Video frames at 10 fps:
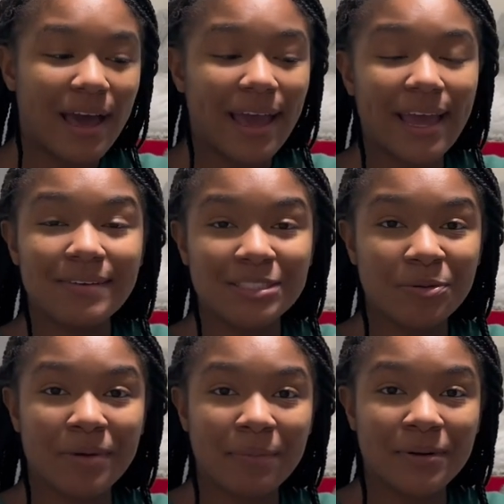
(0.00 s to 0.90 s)
I have some in
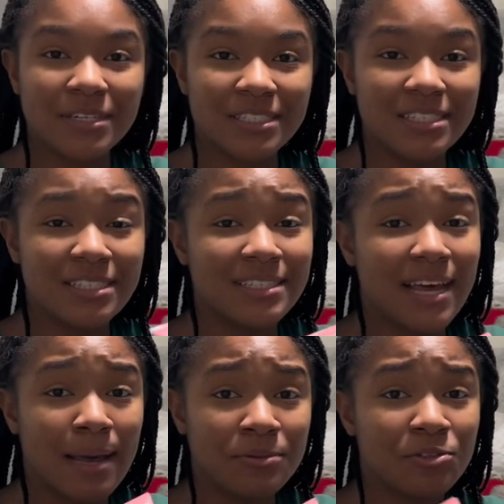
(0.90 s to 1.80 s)
my purse, and this is
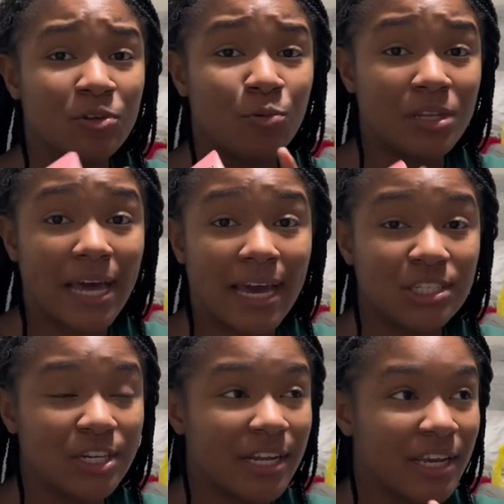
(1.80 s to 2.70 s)
absolutely really
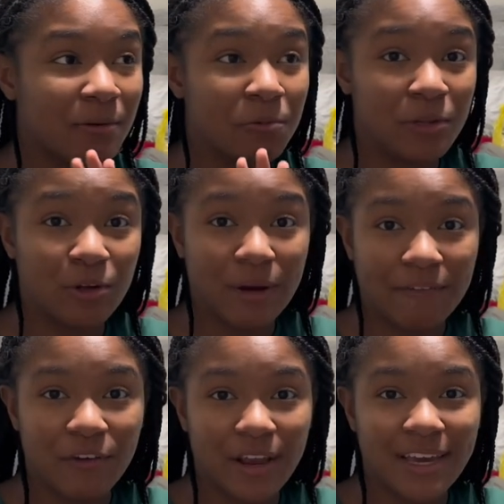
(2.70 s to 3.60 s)
hydrating and really great
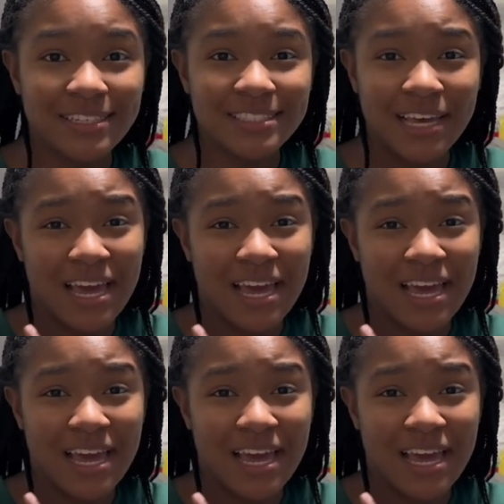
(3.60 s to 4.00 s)
for your hands.